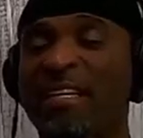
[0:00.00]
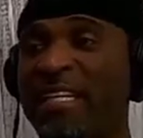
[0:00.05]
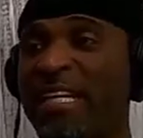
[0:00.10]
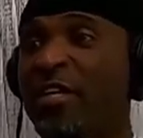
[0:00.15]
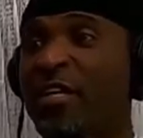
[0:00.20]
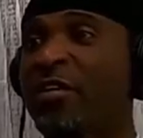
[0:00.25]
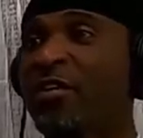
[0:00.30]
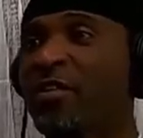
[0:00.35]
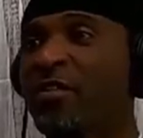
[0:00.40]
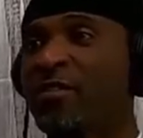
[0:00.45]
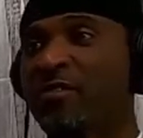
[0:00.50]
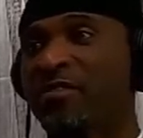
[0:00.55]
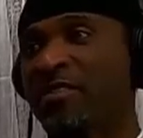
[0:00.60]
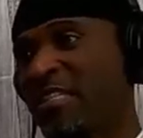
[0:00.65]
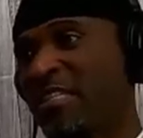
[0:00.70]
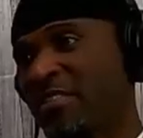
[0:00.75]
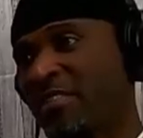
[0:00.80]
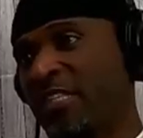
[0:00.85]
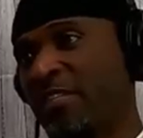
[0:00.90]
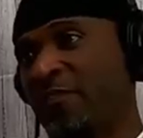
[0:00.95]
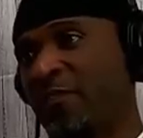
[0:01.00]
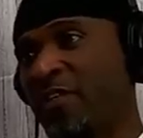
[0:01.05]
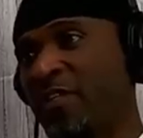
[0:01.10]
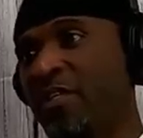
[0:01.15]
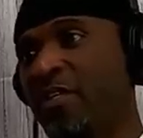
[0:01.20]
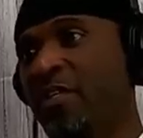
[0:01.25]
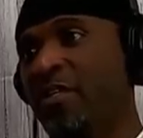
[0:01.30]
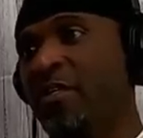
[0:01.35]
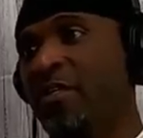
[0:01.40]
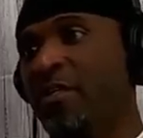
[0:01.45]
that. dinner, that's yeah. different.
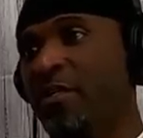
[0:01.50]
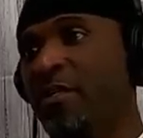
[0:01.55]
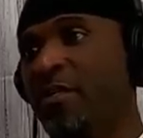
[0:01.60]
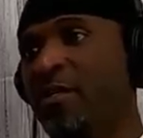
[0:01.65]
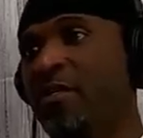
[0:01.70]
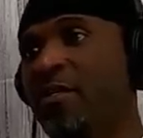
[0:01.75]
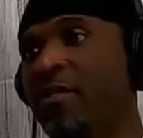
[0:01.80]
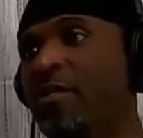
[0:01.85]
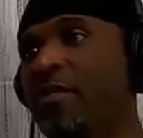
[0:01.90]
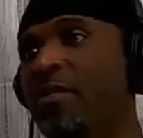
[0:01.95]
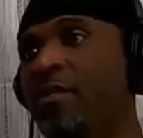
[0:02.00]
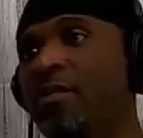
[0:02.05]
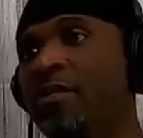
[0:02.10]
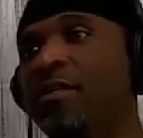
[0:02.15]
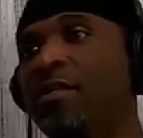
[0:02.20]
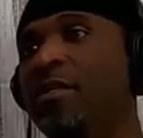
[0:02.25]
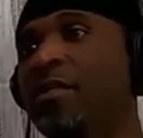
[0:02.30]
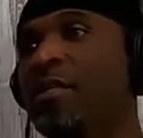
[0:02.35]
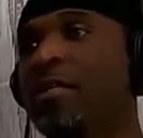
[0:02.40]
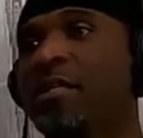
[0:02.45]
It, absolutely.